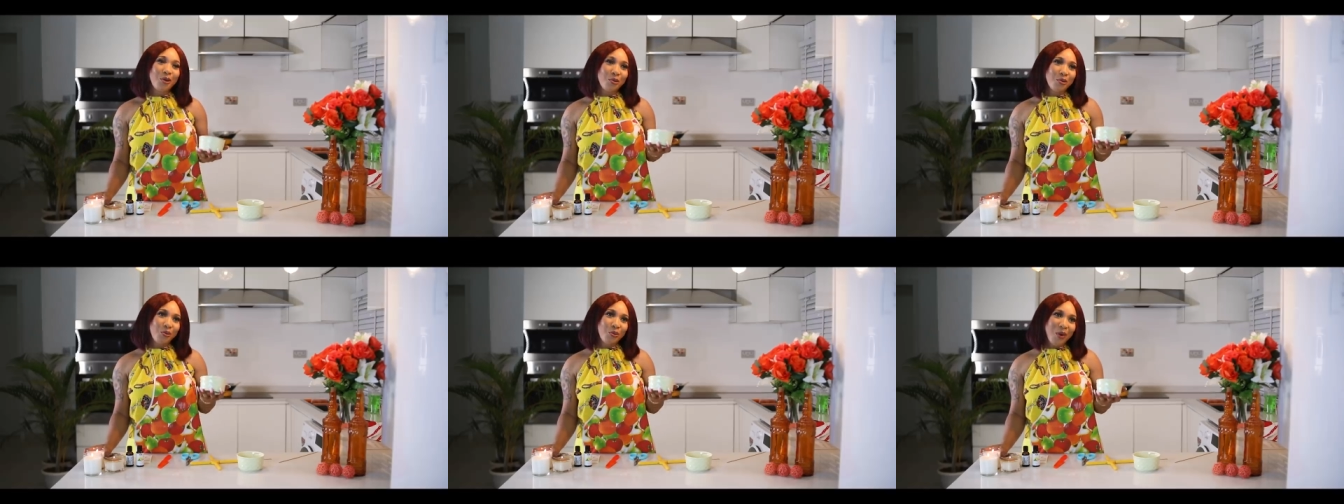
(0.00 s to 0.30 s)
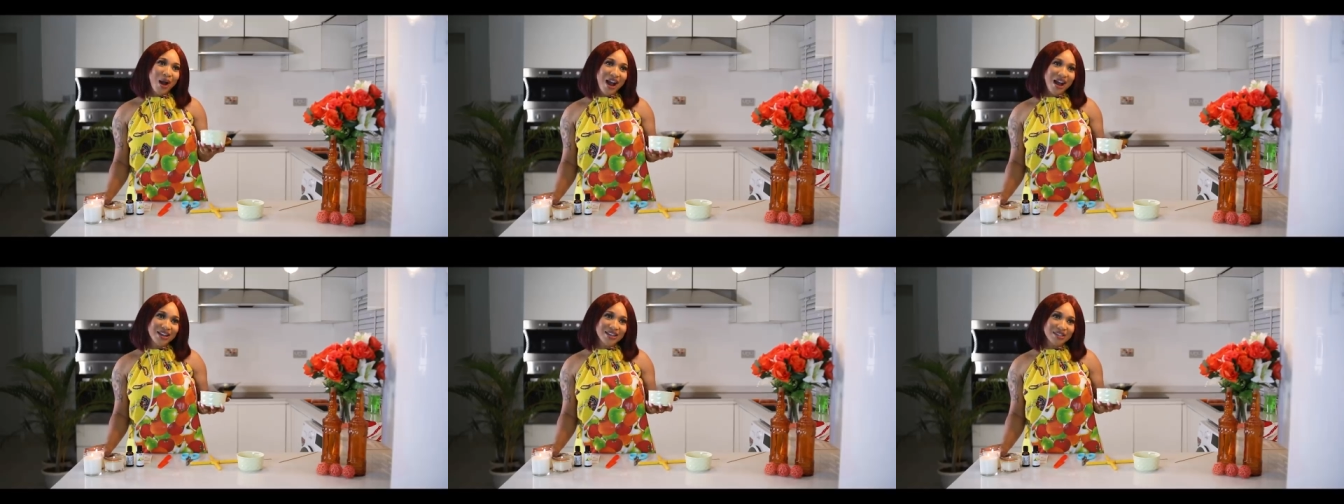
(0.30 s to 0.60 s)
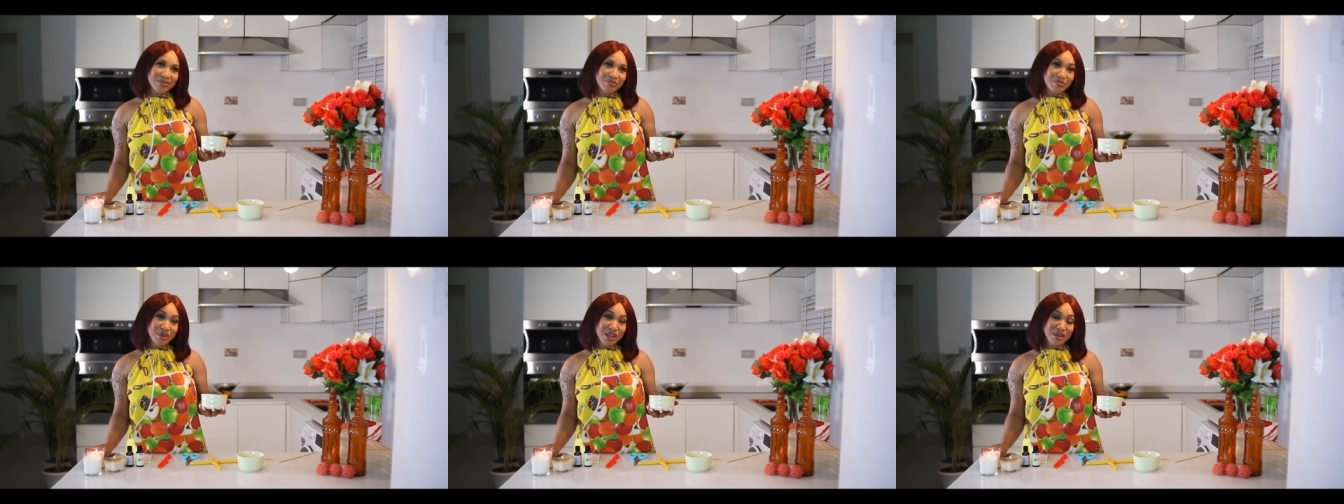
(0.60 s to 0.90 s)

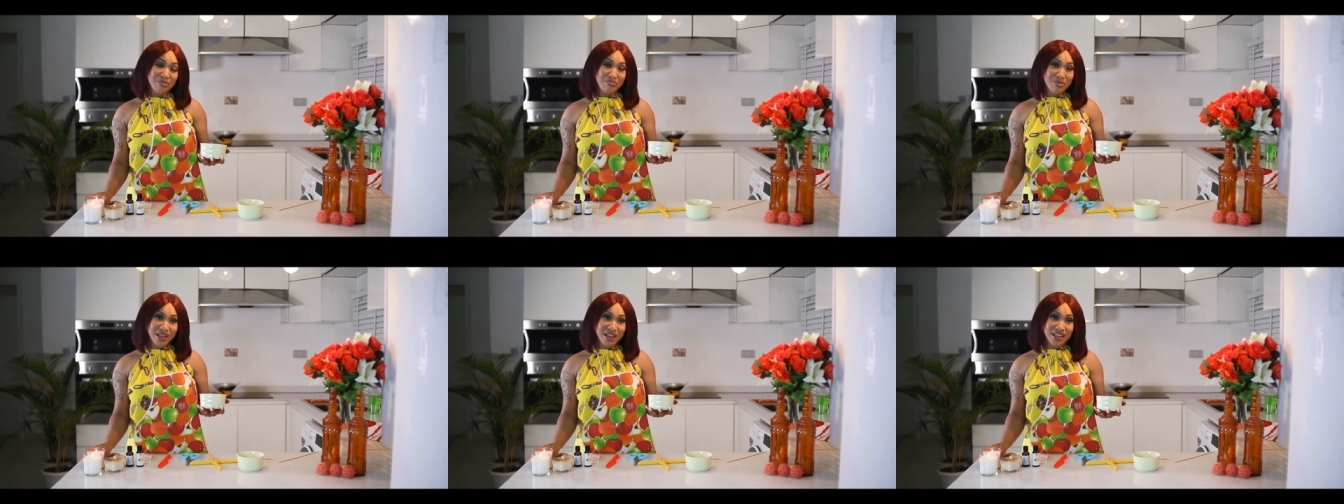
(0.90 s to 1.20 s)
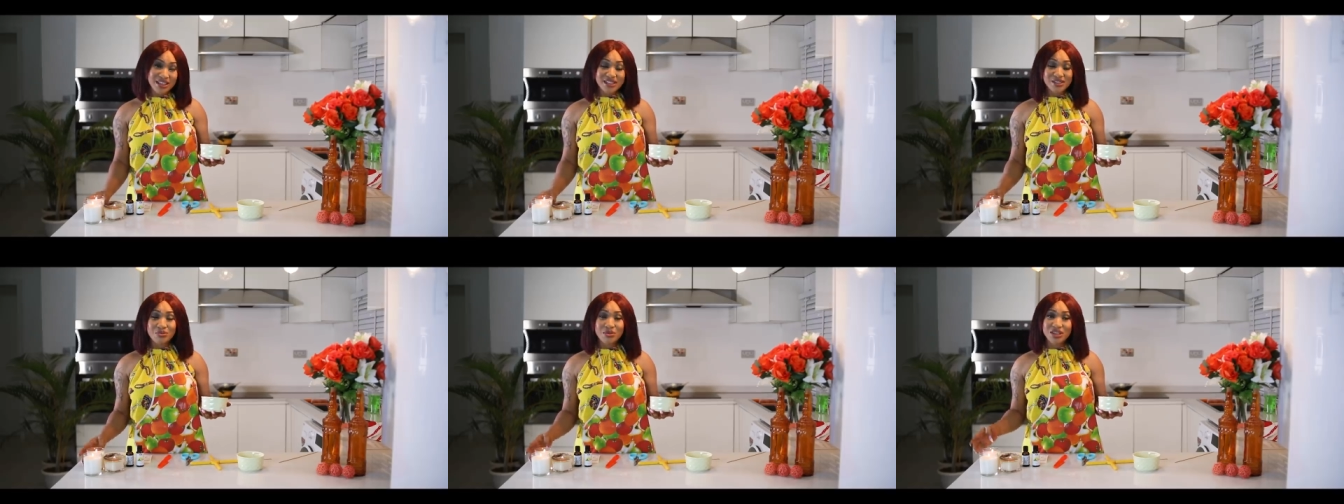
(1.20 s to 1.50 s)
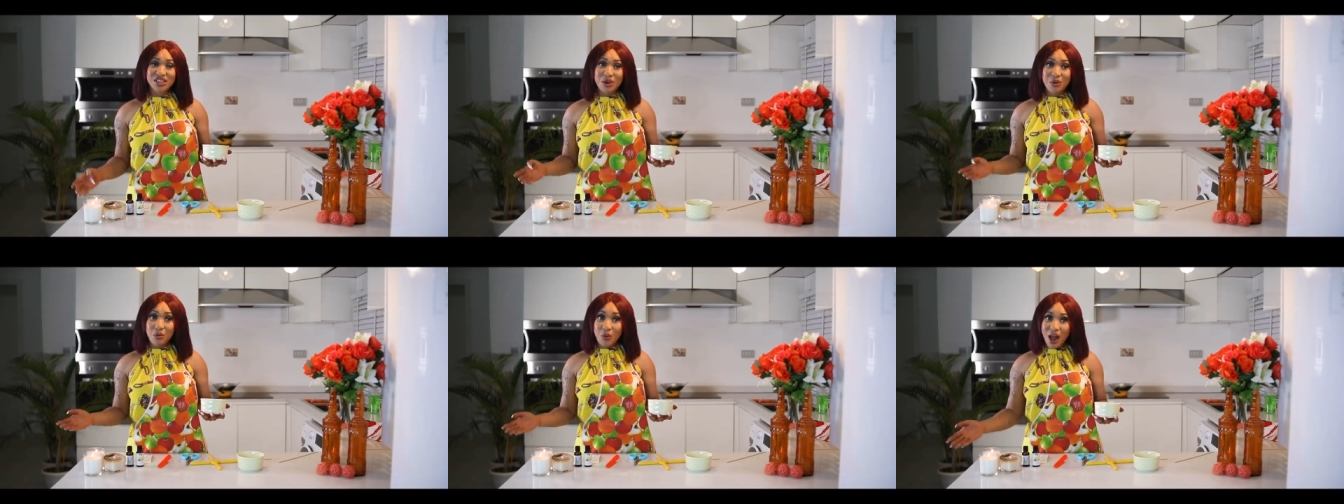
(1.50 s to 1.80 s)
wax bee beads,
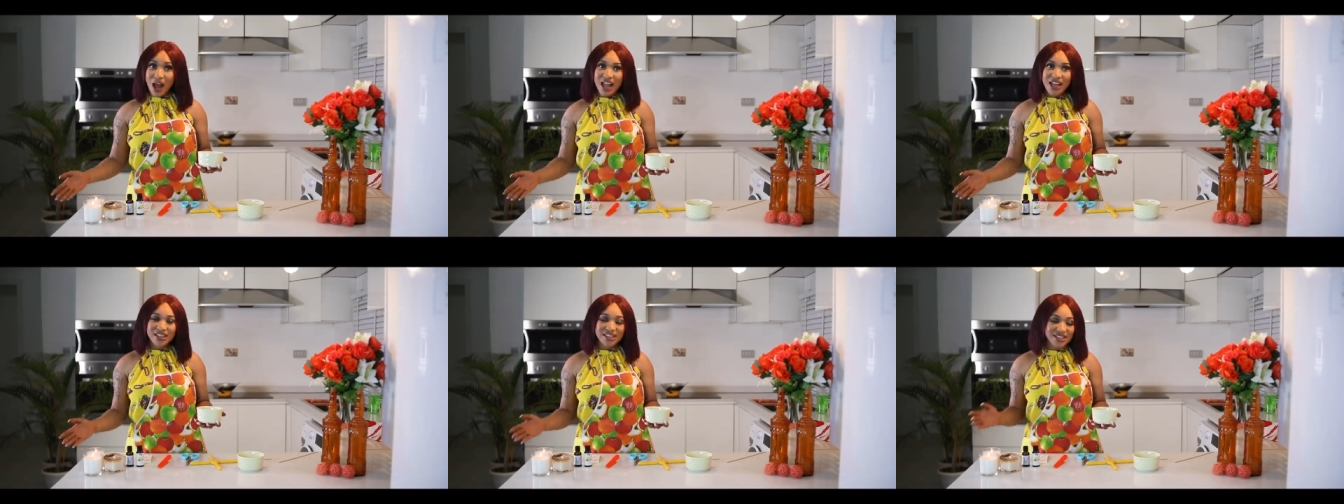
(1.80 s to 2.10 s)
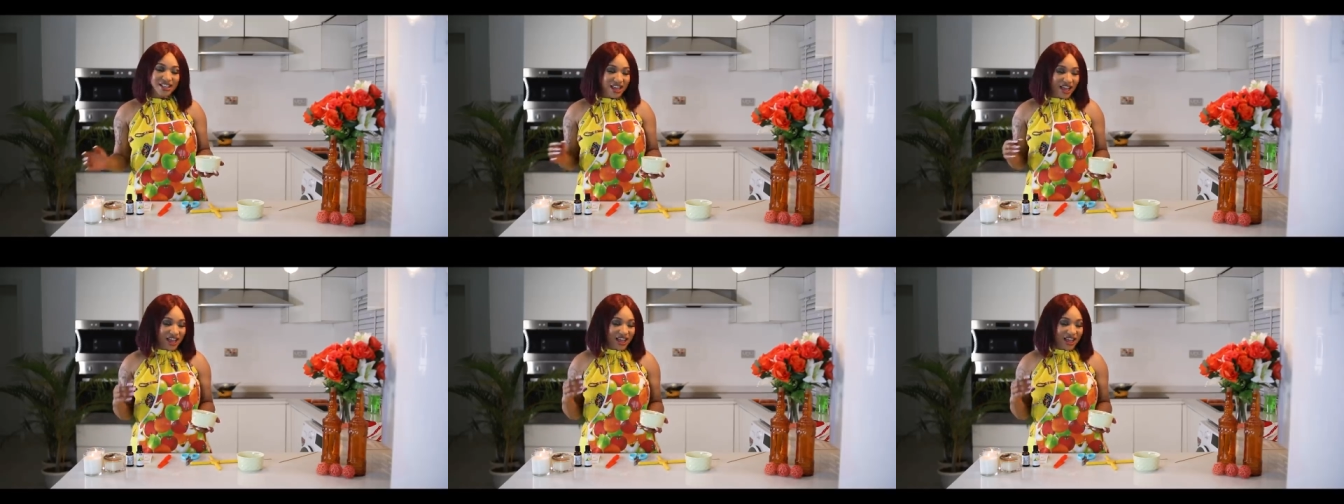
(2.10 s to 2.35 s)
which are white.